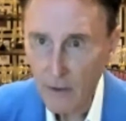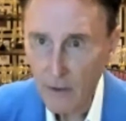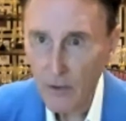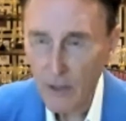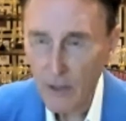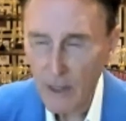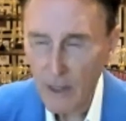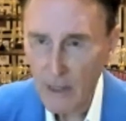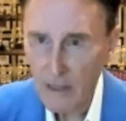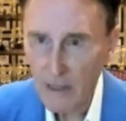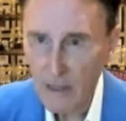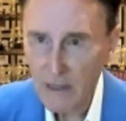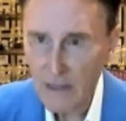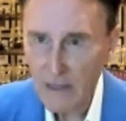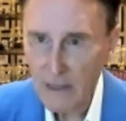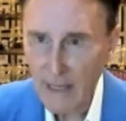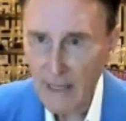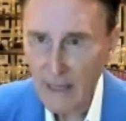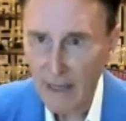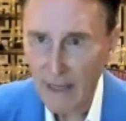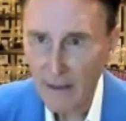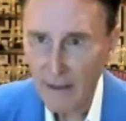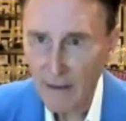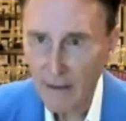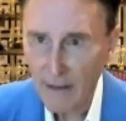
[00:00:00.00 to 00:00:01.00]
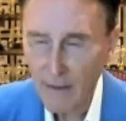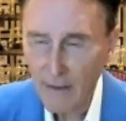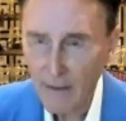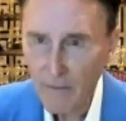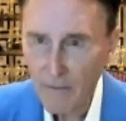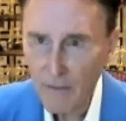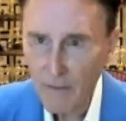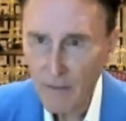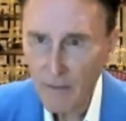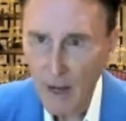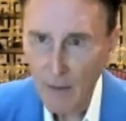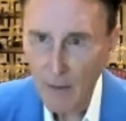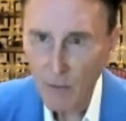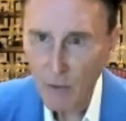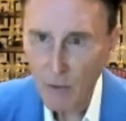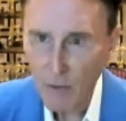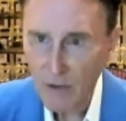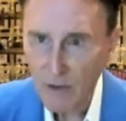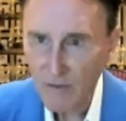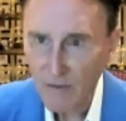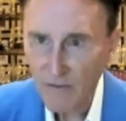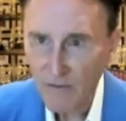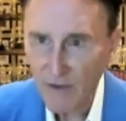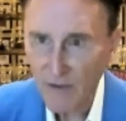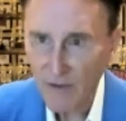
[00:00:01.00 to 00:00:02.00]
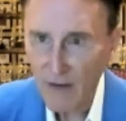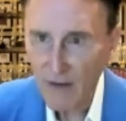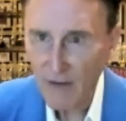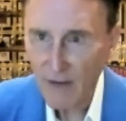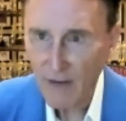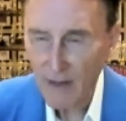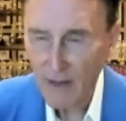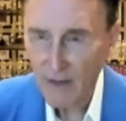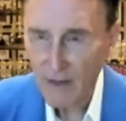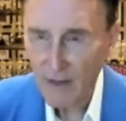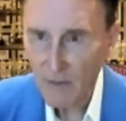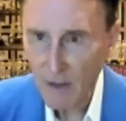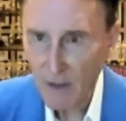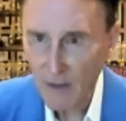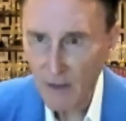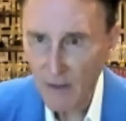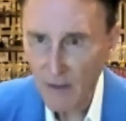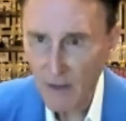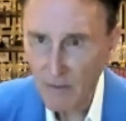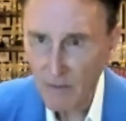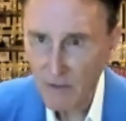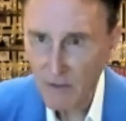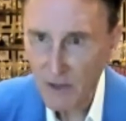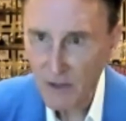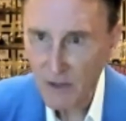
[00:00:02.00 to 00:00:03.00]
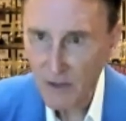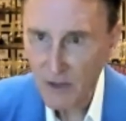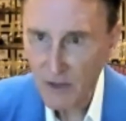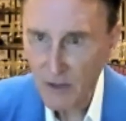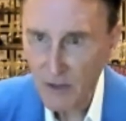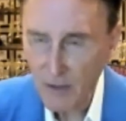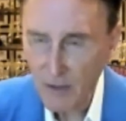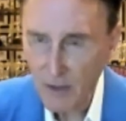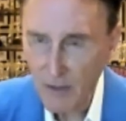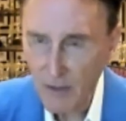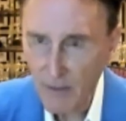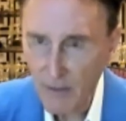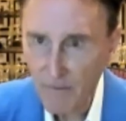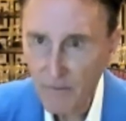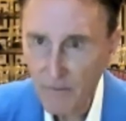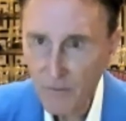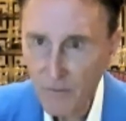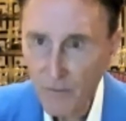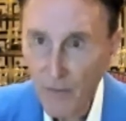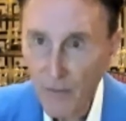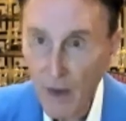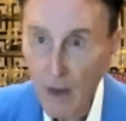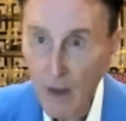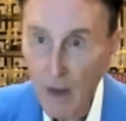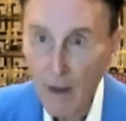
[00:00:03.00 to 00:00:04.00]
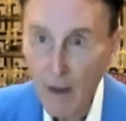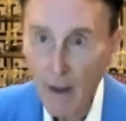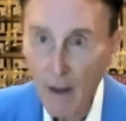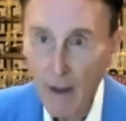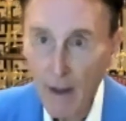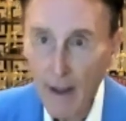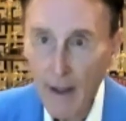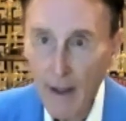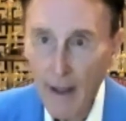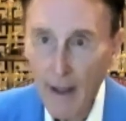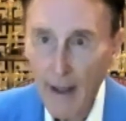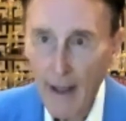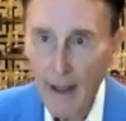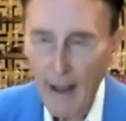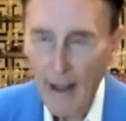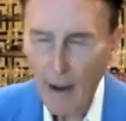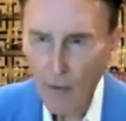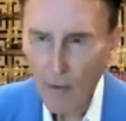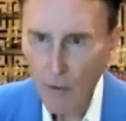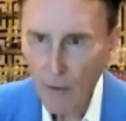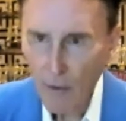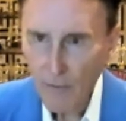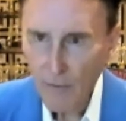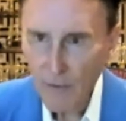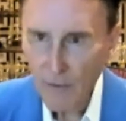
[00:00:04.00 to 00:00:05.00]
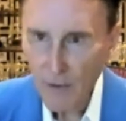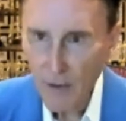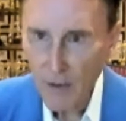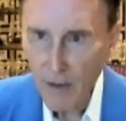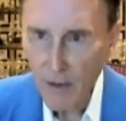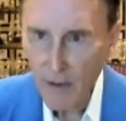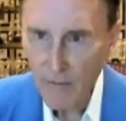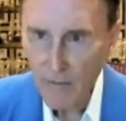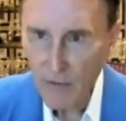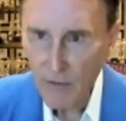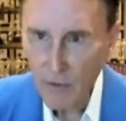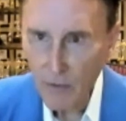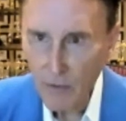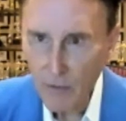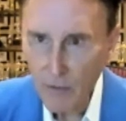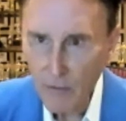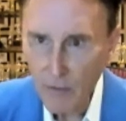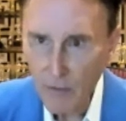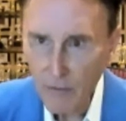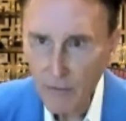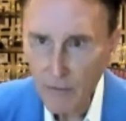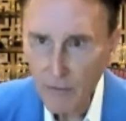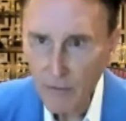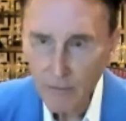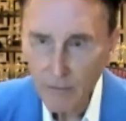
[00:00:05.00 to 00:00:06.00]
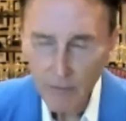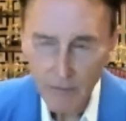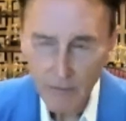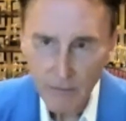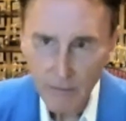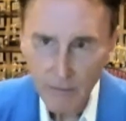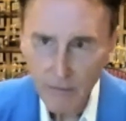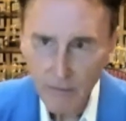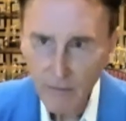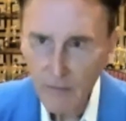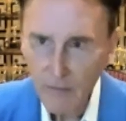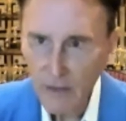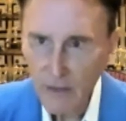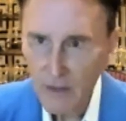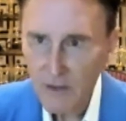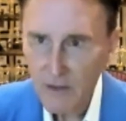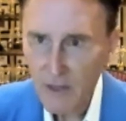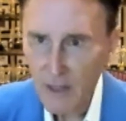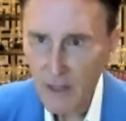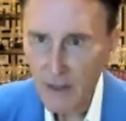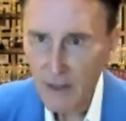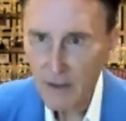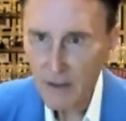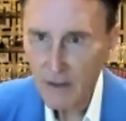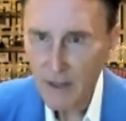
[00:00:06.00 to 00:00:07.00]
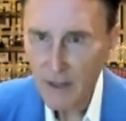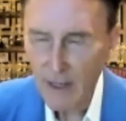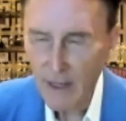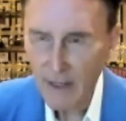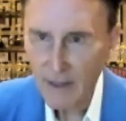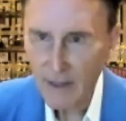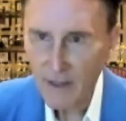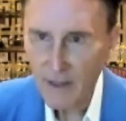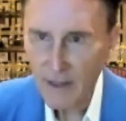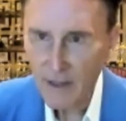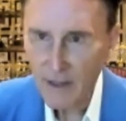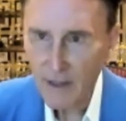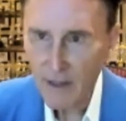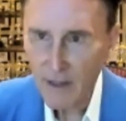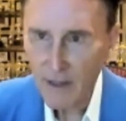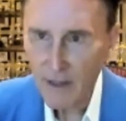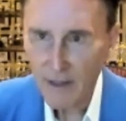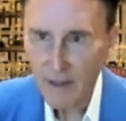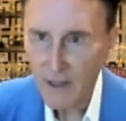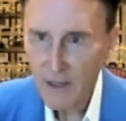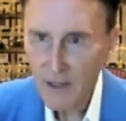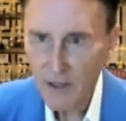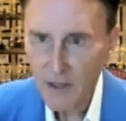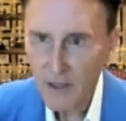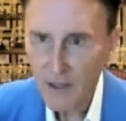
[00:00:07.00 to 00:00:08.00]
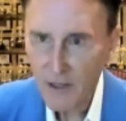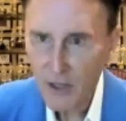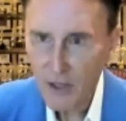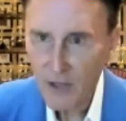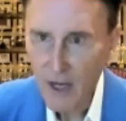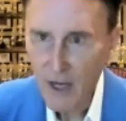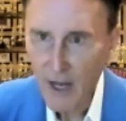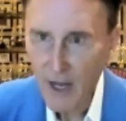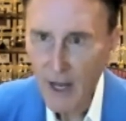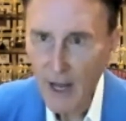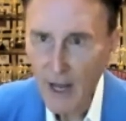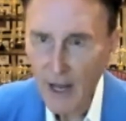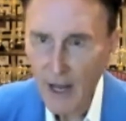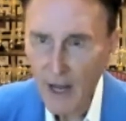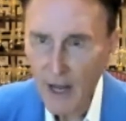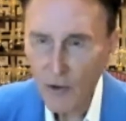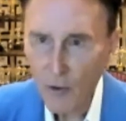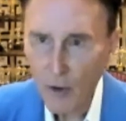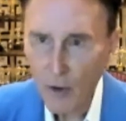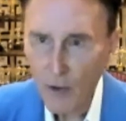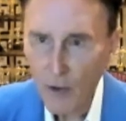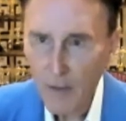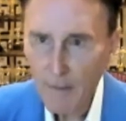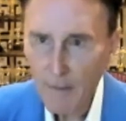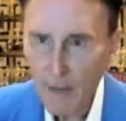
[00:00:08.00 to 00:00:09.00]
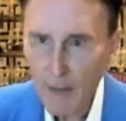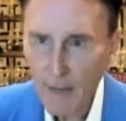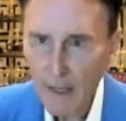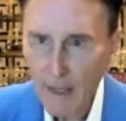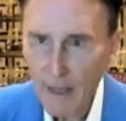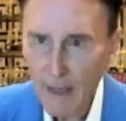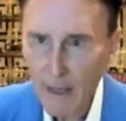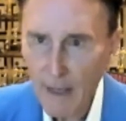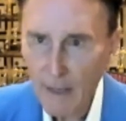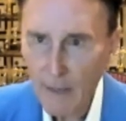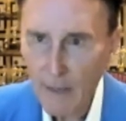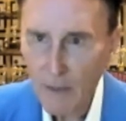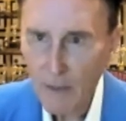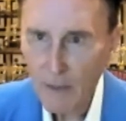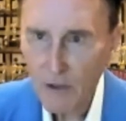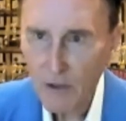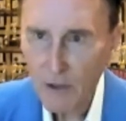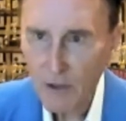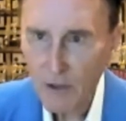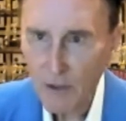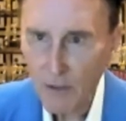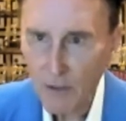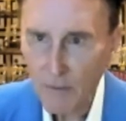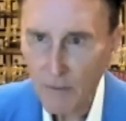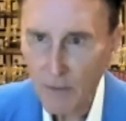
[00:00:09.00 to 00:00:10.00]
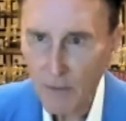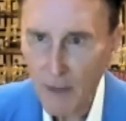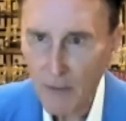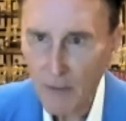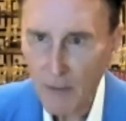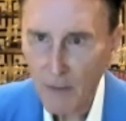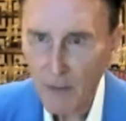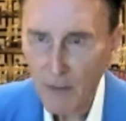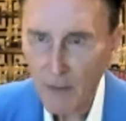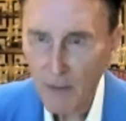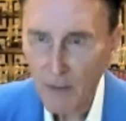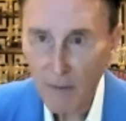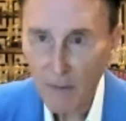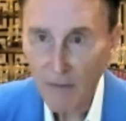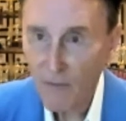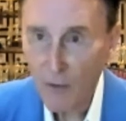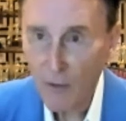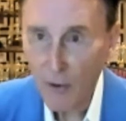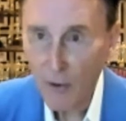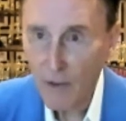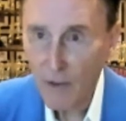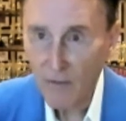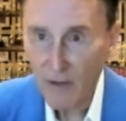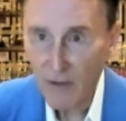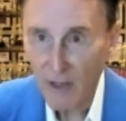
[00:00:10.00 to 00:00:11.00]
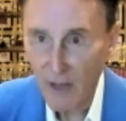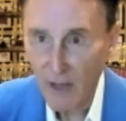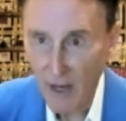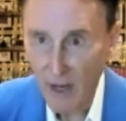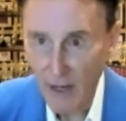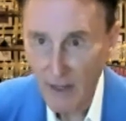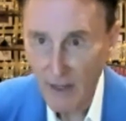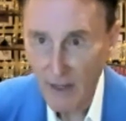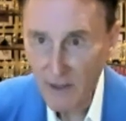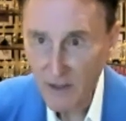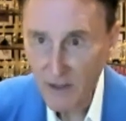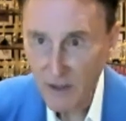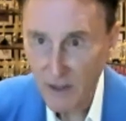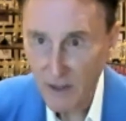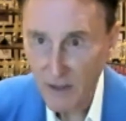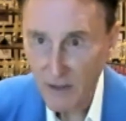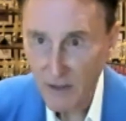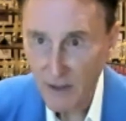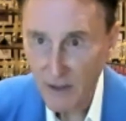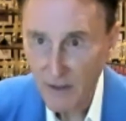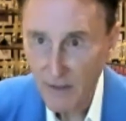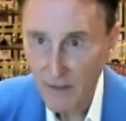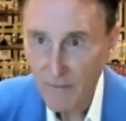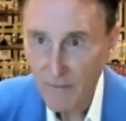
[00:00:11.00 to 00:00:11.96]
you can easily get upwards of 5,000 milligrams of sodium. How often have you, let's say, taken a dish and you automatically put salt and pepper in it before you even taste it?